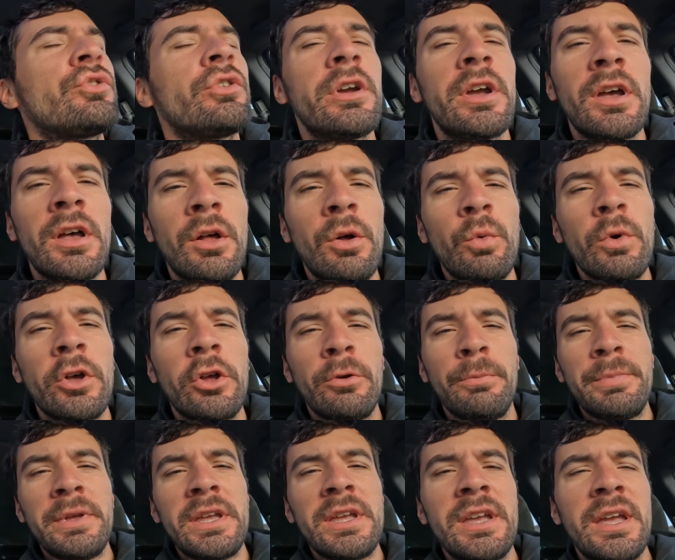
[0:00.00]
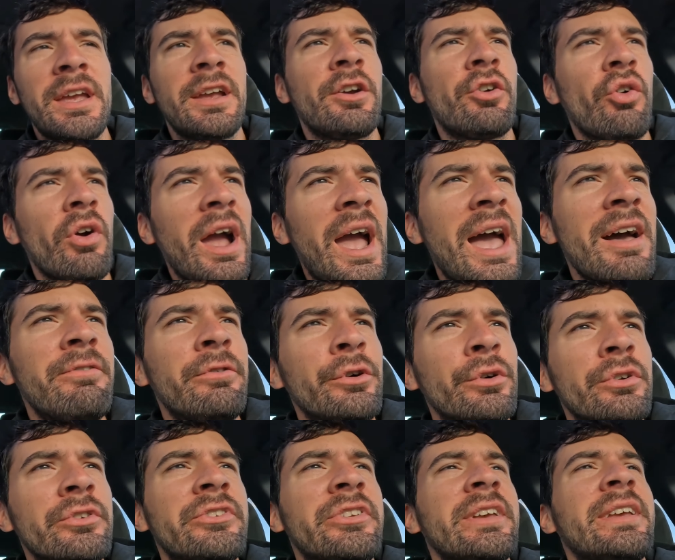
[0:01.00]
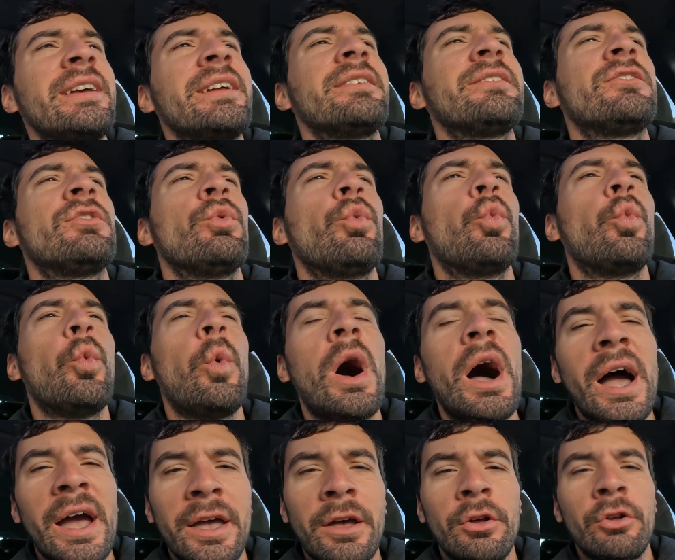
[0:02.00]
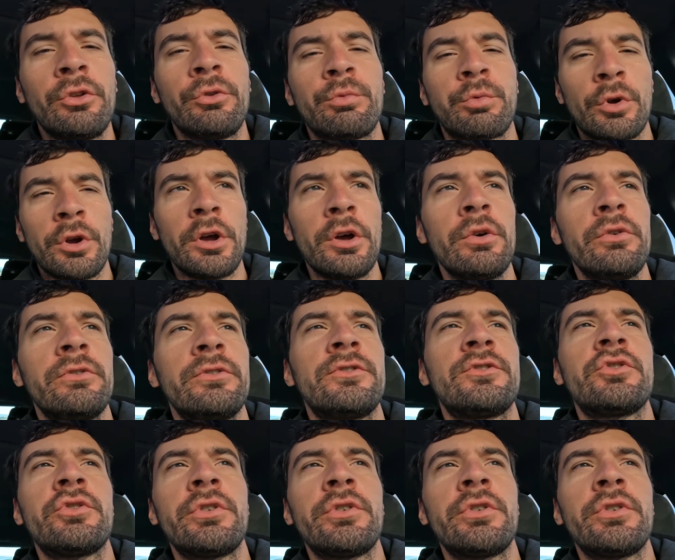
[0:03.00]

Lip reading: trail will be in gravel to get to Wild Rose